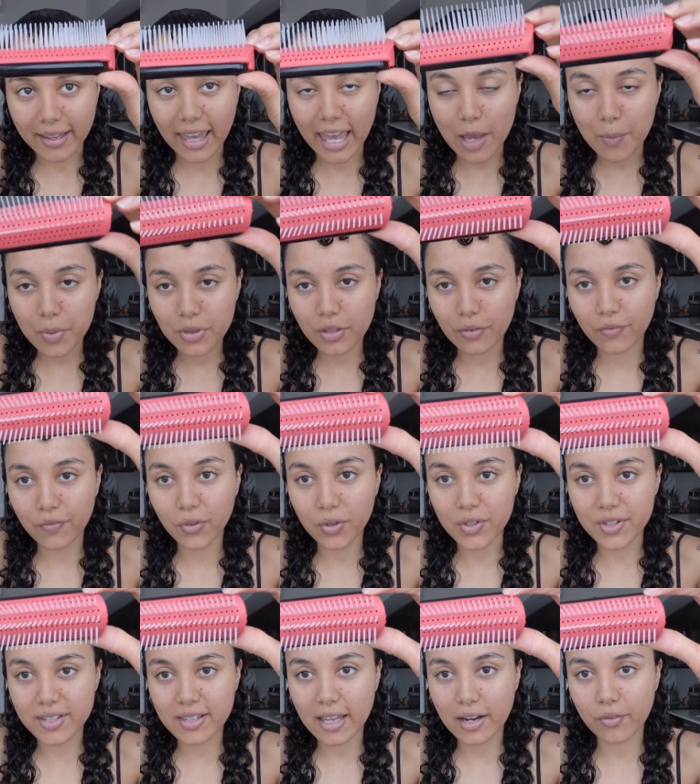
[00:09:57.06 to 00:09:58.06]
came with the
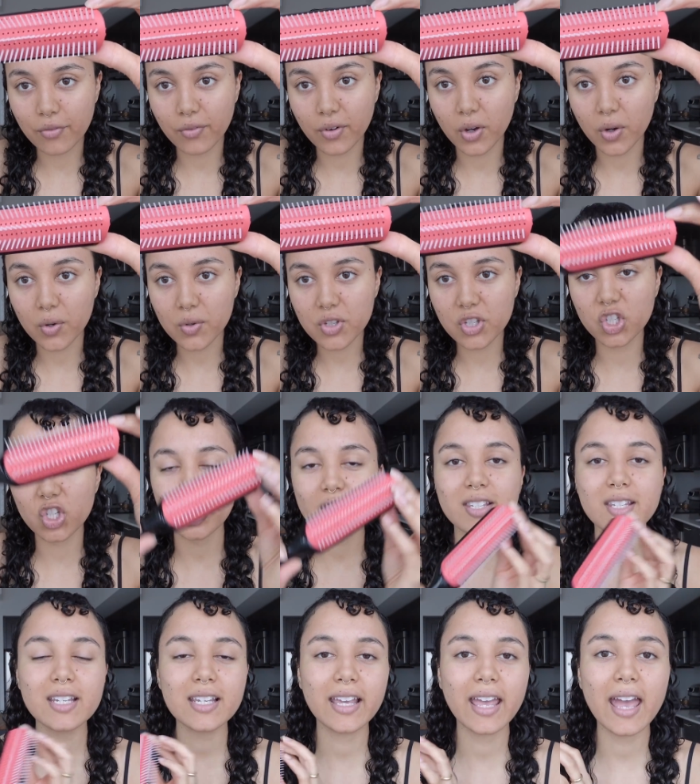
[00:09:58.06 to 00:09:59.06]
full set of rows
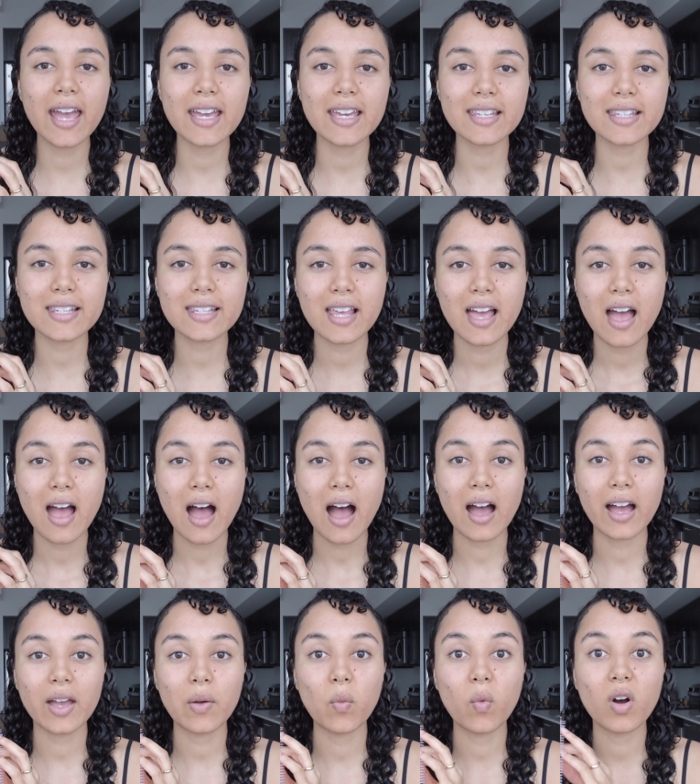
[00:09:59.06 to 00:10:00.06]
just in case
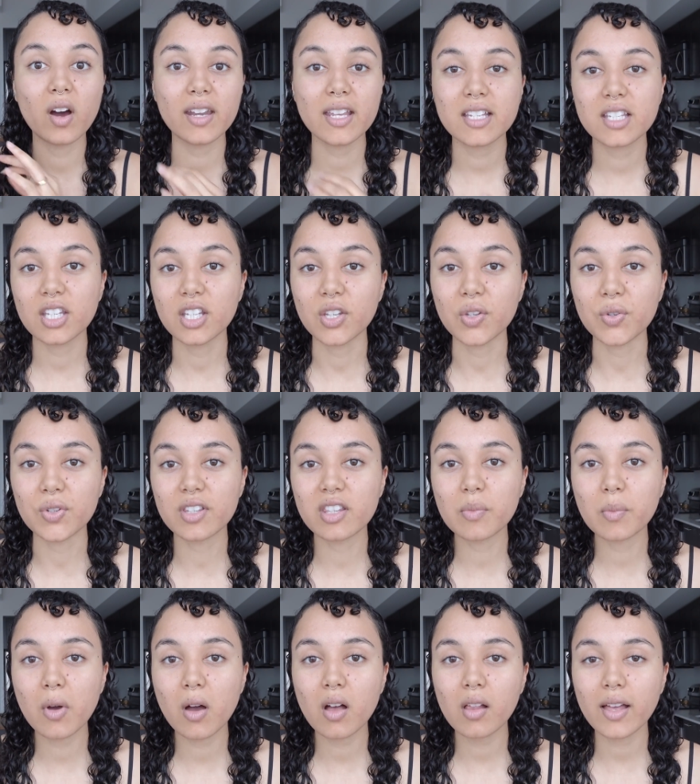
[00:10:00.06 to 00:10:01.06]
I wanted to use
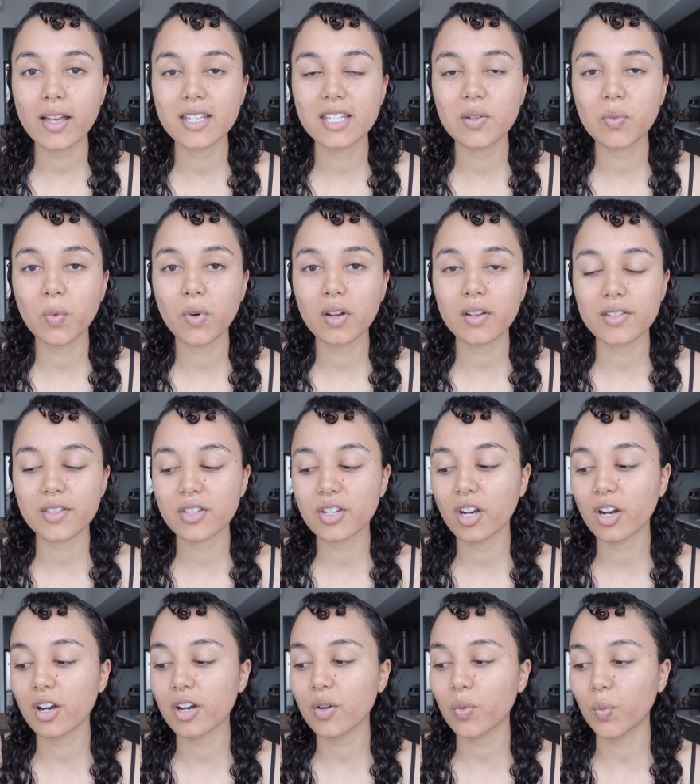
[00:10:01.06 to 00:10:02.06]
them all. I didn't want to
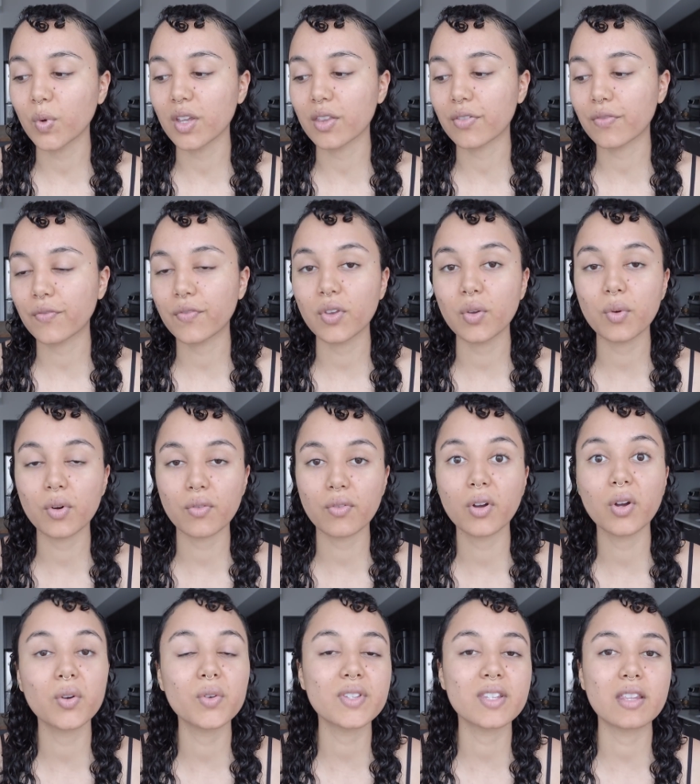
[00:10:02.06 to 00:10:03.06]
start with fewer
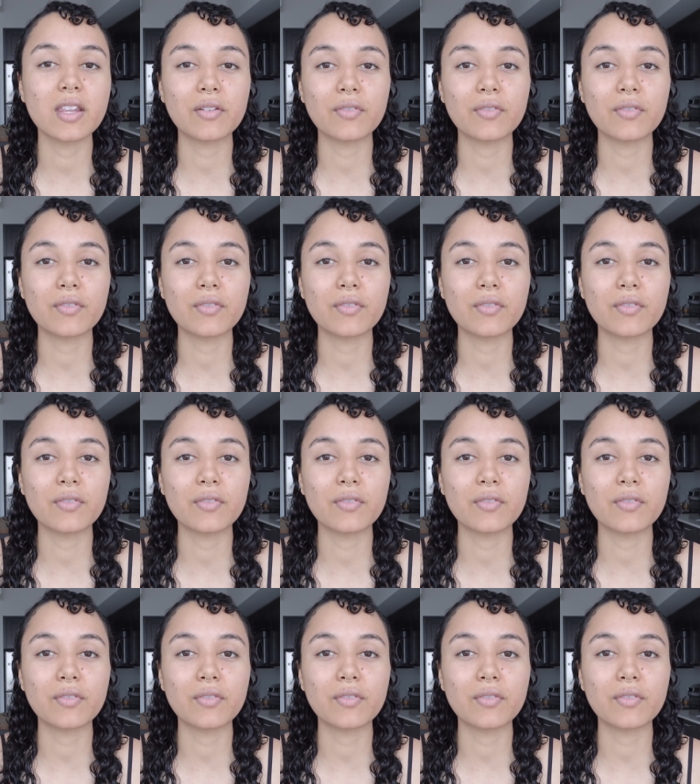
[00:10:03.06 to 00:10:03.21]
rows and